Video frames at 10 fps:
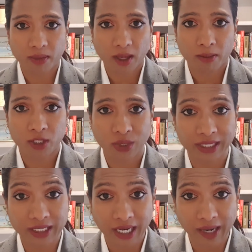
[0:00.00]
between
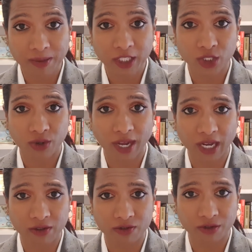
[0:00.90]
the time that you
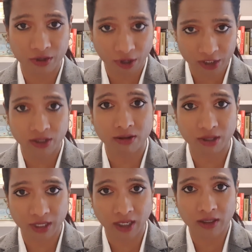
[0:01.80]
have got your
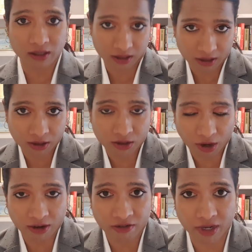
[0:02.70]
results
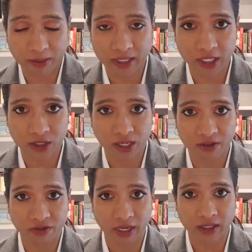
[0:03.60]
confirming that you
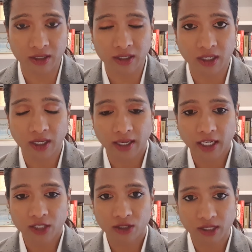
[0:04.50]
have failed
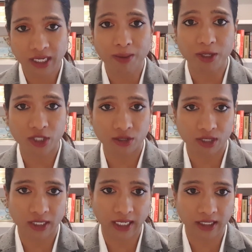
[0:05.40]
to the time that you do
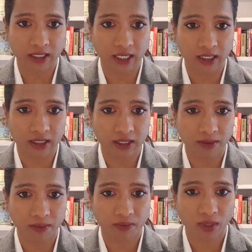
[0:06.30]
this exercise.
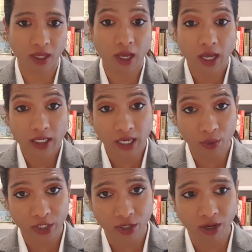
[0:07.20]
Now,
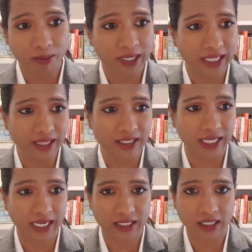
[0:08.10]
when you complete this
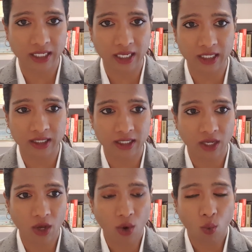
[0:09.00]
exercise,
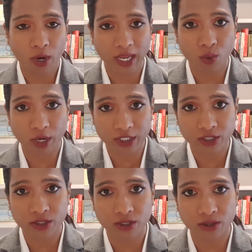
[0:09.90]
what I want you
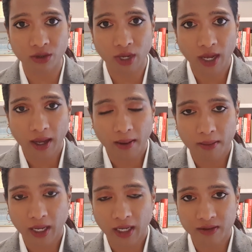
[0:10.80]
to
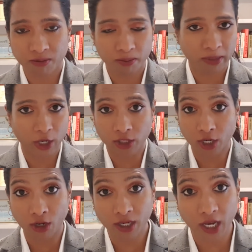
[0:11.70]
be on the
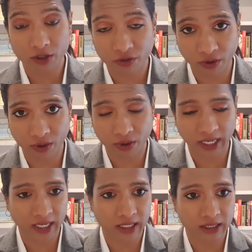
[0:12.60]
lookout for
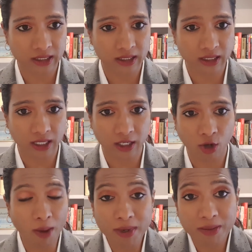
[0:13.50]
is
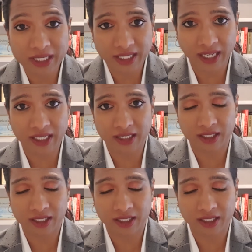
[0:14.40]
common mistakes